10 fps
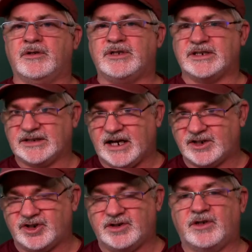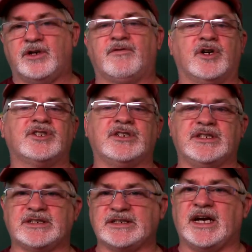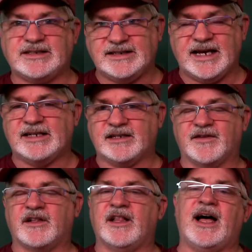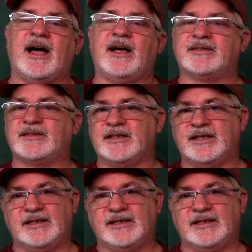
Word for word: discussion for us to discuss the end of the class,